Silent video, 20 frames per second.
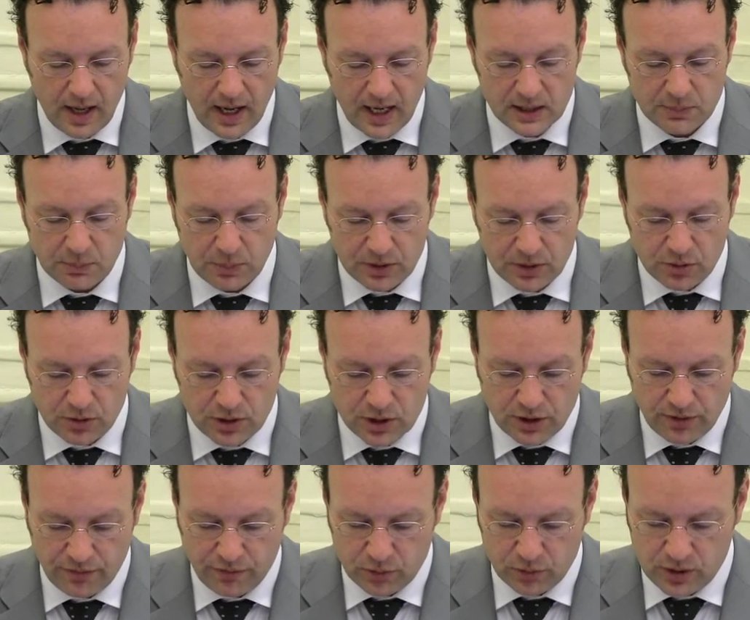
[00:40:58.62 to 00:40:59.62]
As
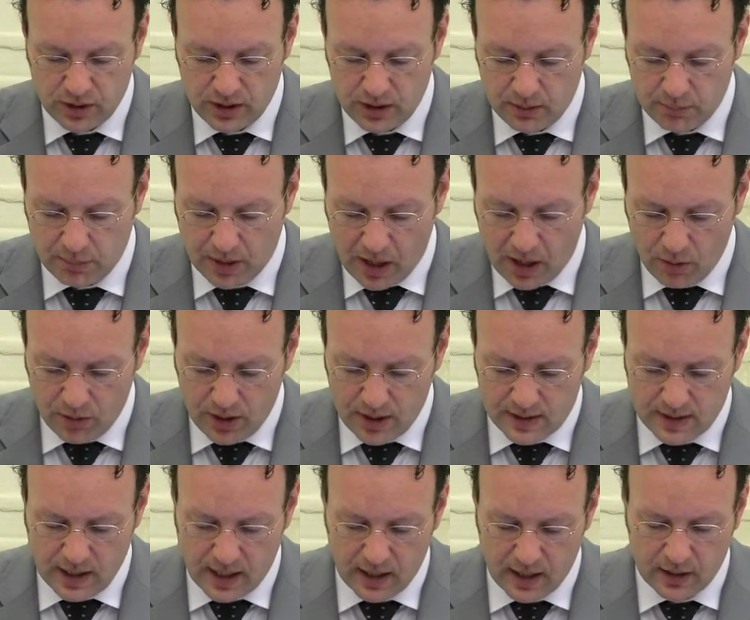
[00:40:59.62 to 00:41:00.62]
Patricia Fortini Brown
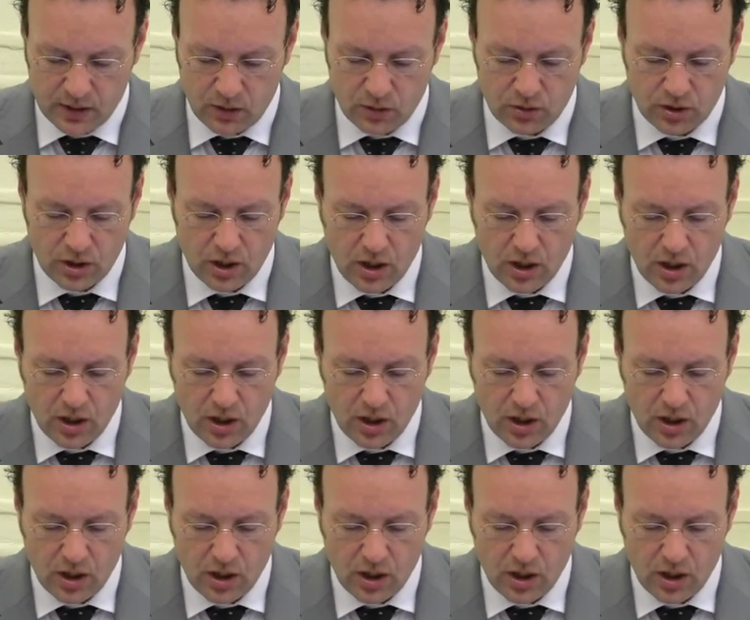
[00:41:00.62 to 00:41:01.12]
has argued,